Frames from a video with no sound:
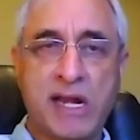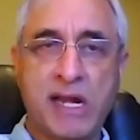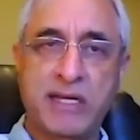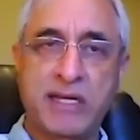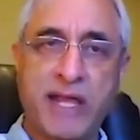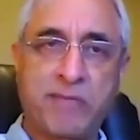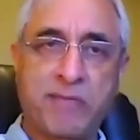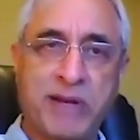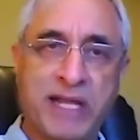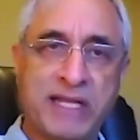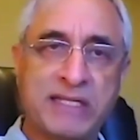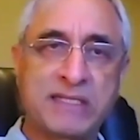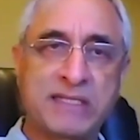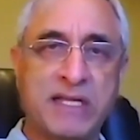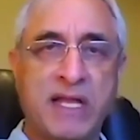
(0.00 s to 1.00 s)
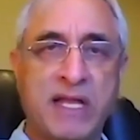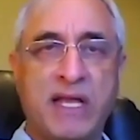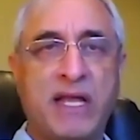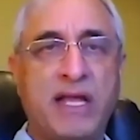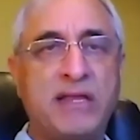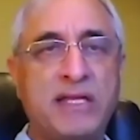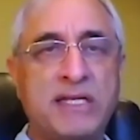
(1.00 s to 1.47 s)
that will take place
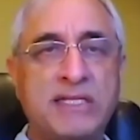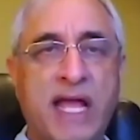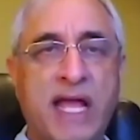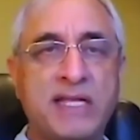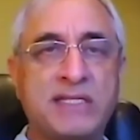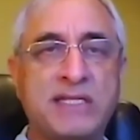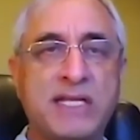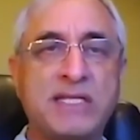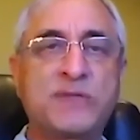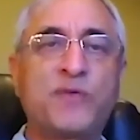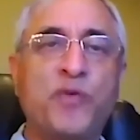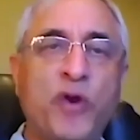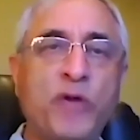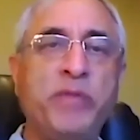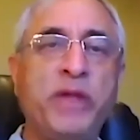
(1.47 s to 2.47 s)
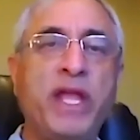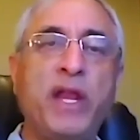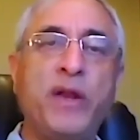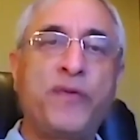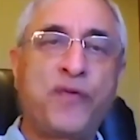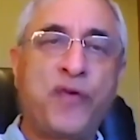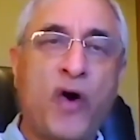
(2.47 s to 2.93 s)
in the sciences would be
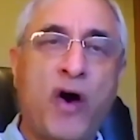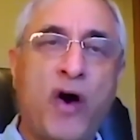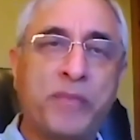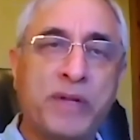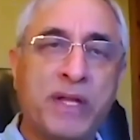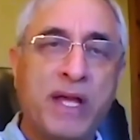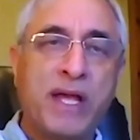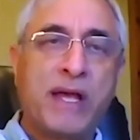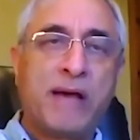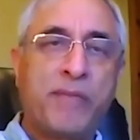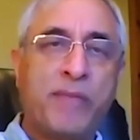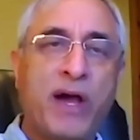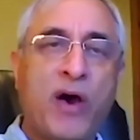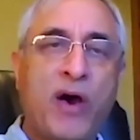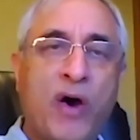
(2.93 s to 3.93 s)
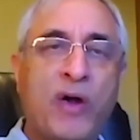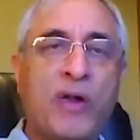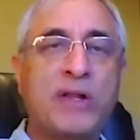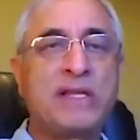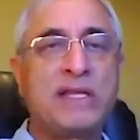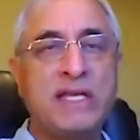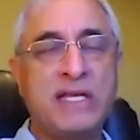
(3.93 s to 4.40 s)
informed by
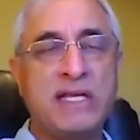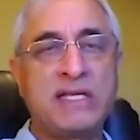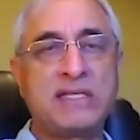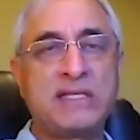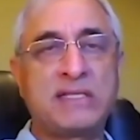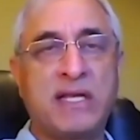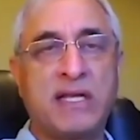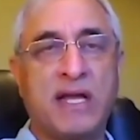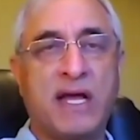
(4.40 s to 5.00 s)
all these